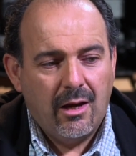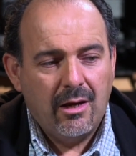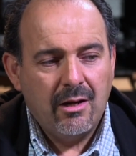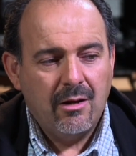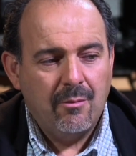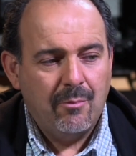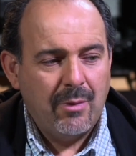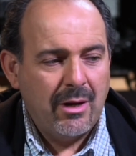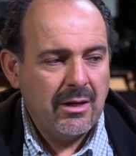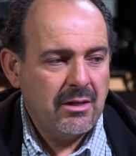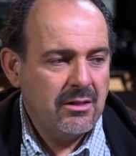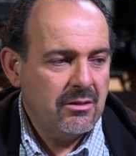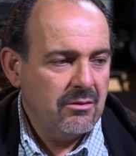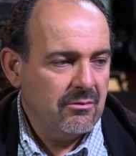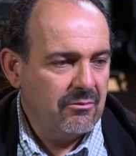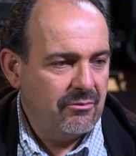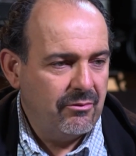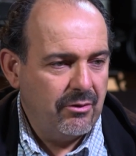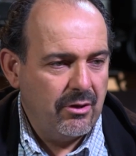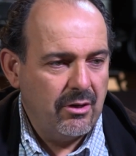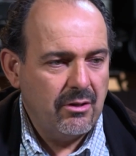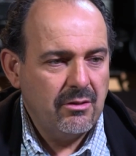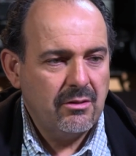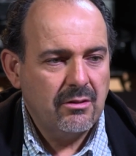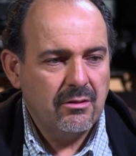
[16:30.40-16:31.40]
And it makes it
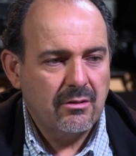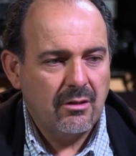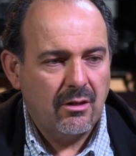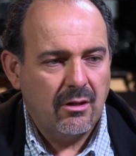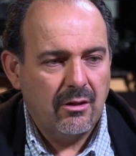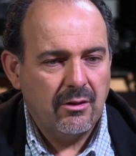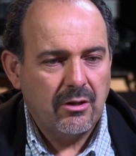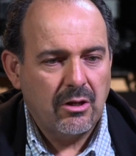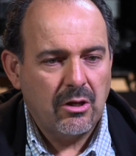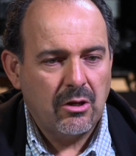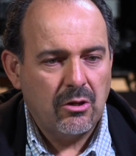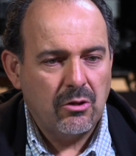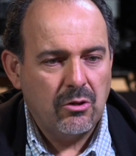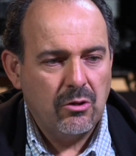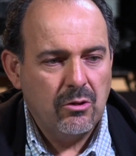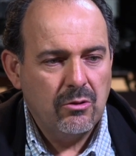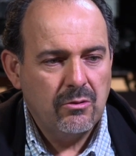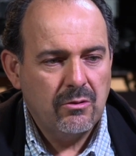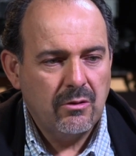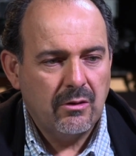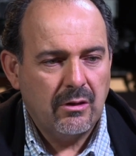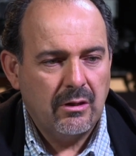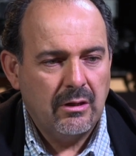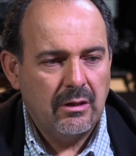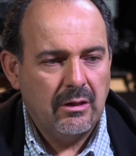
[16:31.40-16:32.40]
versatile. You can
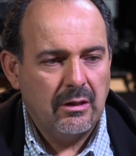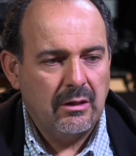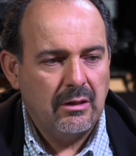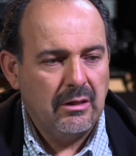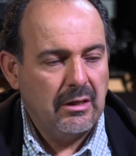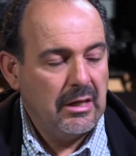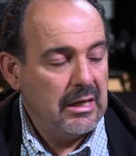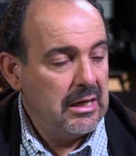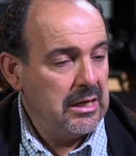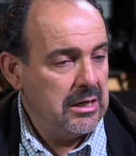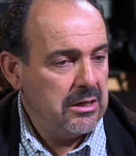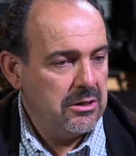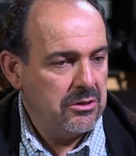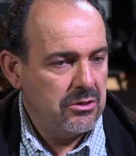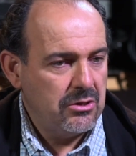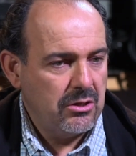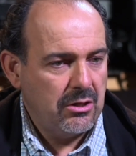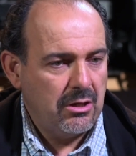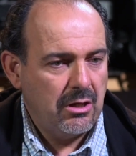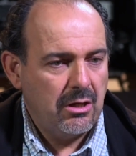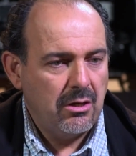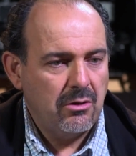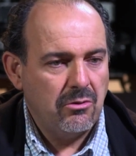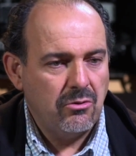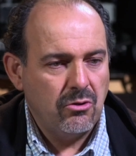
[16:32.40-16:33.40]
use it in
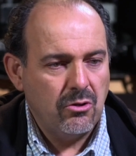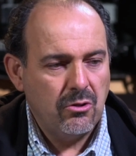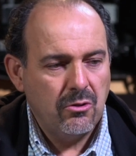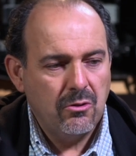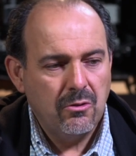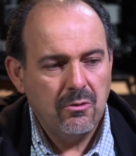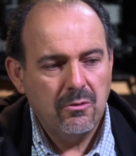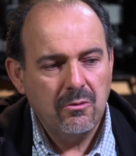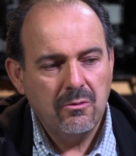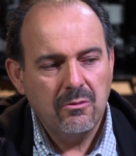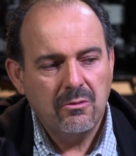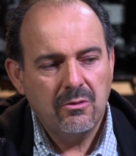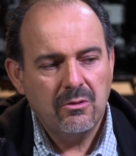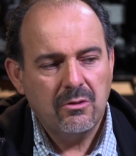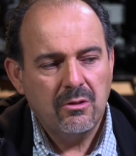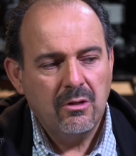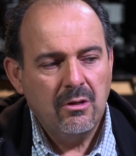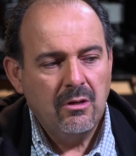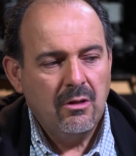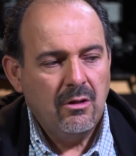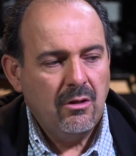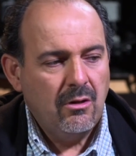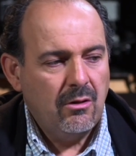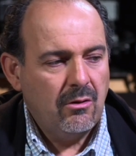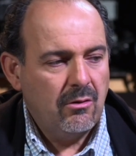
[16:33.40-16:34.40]
E&G, news,
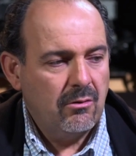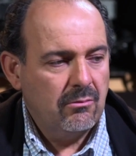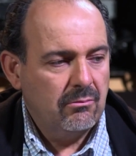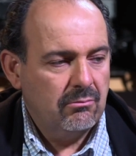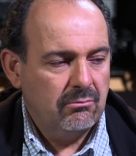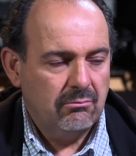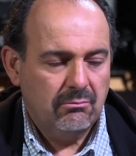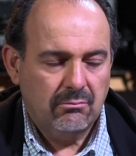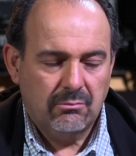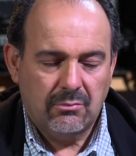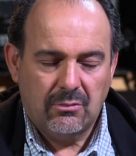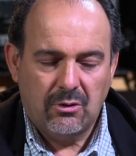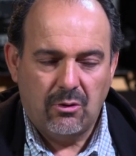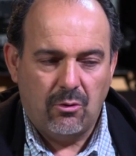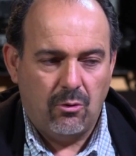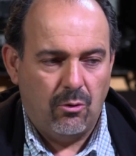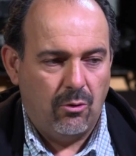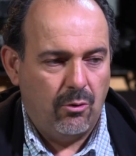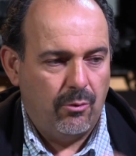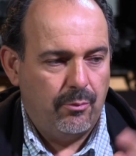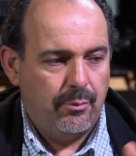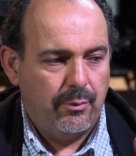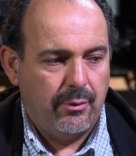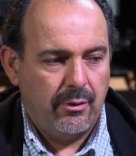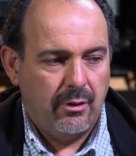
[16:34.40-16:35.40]

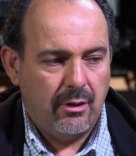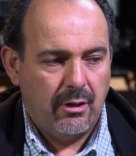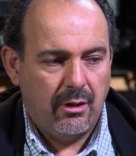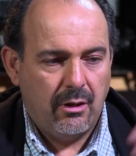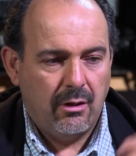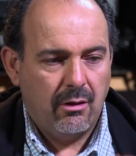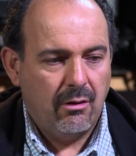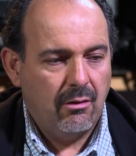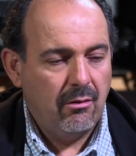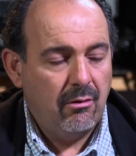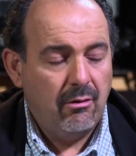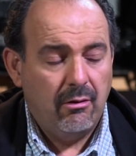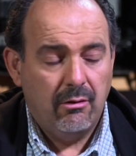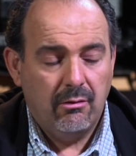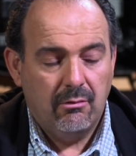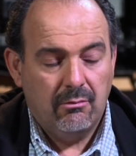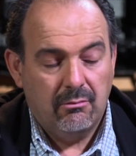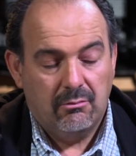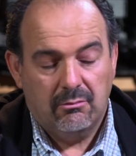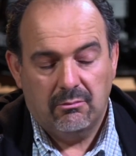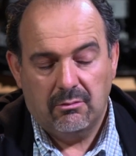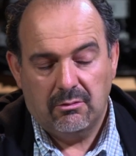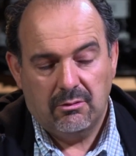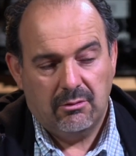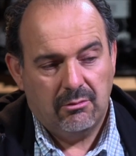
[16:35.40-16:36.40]
corporate,
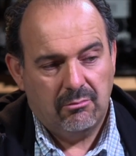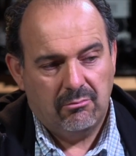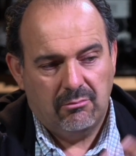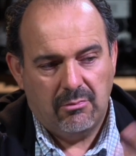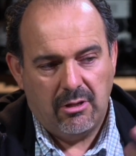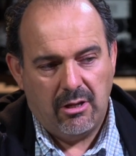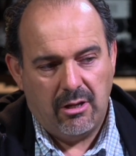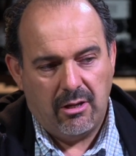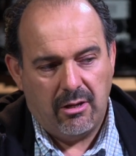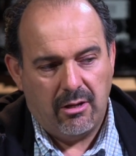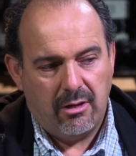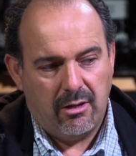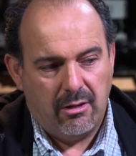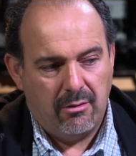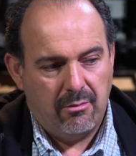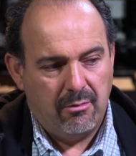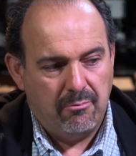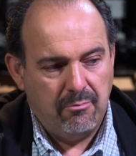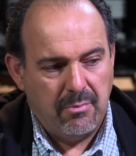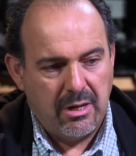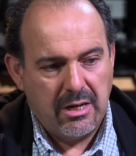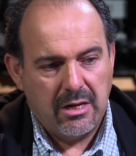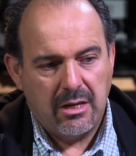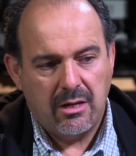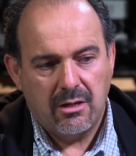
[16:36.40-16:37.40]

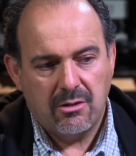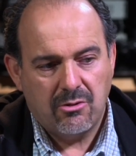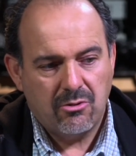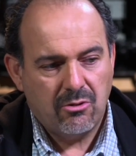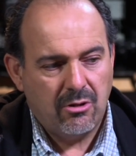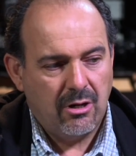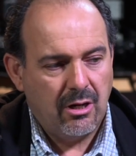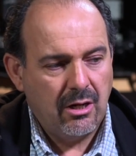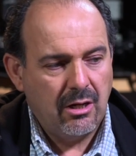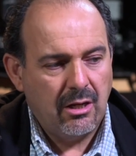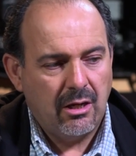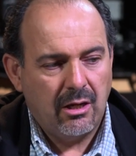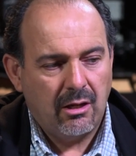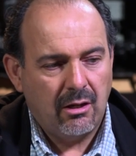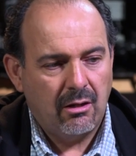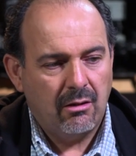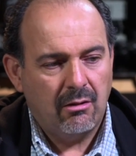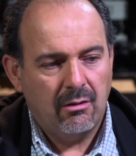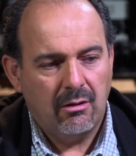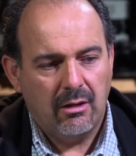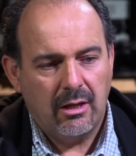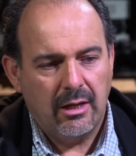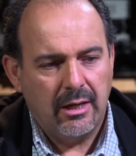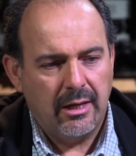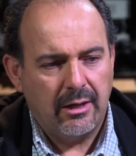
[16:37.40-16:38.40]
media
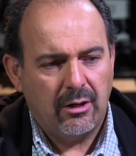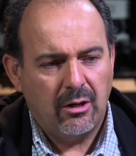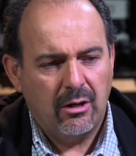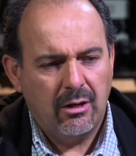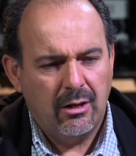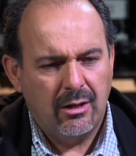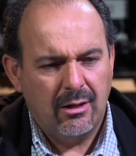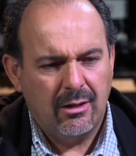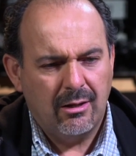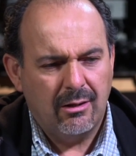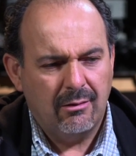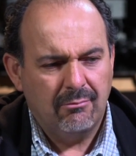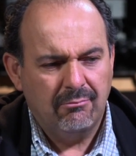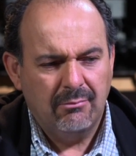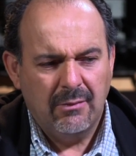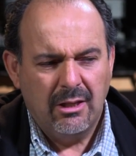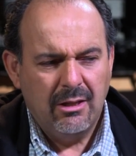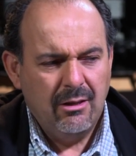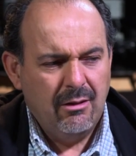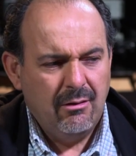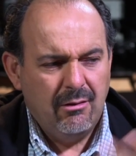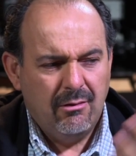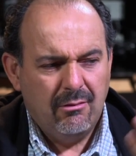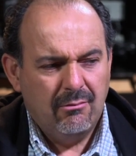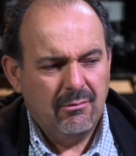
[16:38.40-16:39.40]
training,
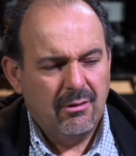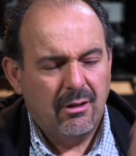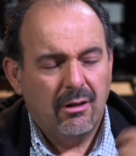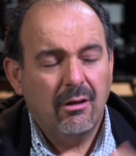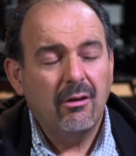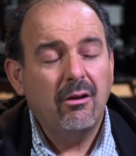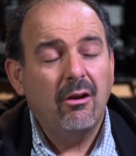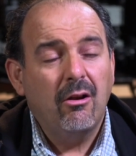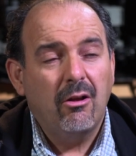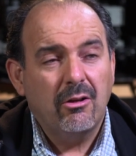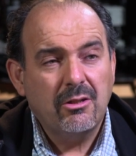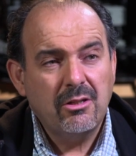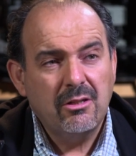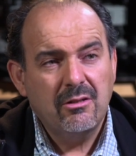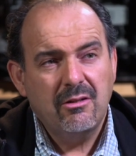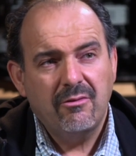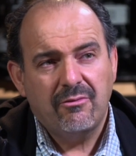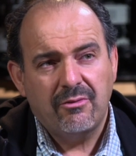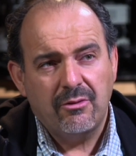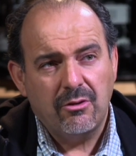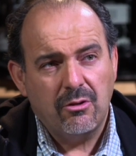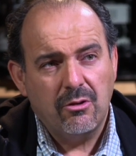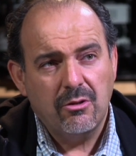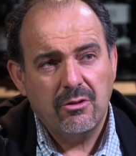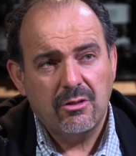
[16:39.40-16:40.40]
lots of
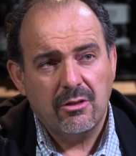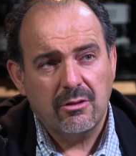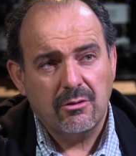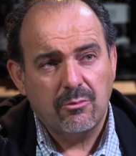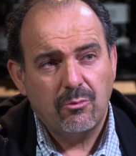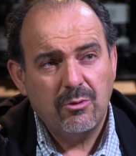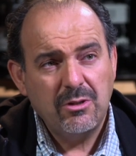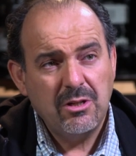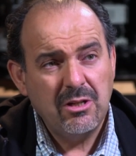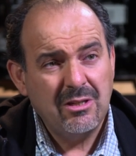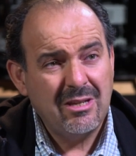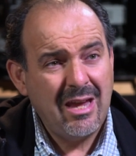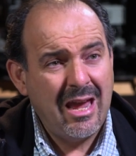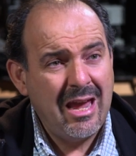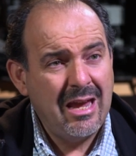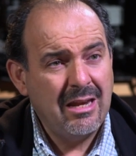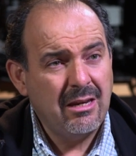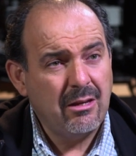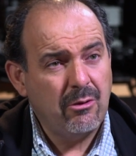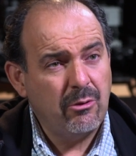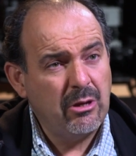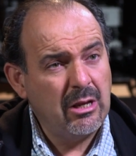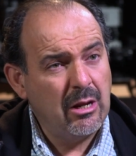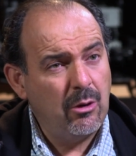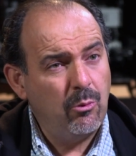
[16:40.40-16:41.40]
different uses, which is
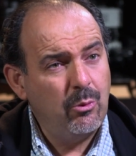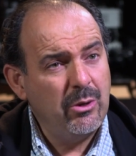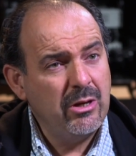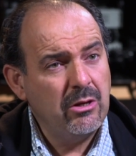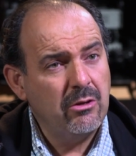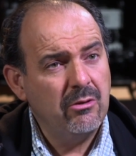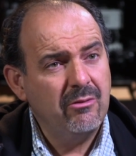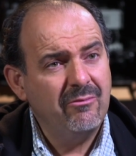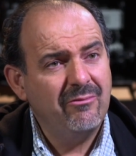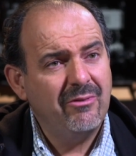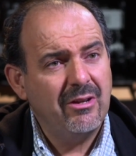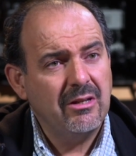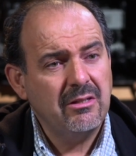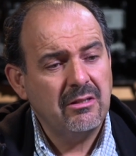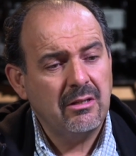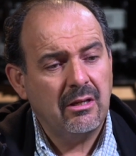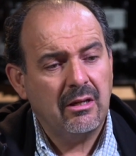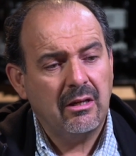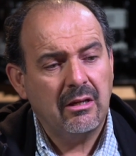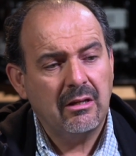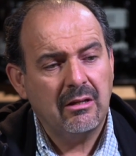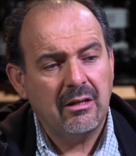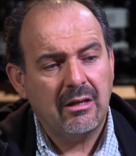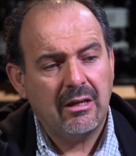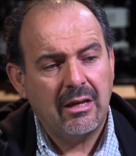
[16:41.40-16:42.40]
handy. When you're
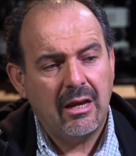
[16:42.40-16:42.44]
investing in a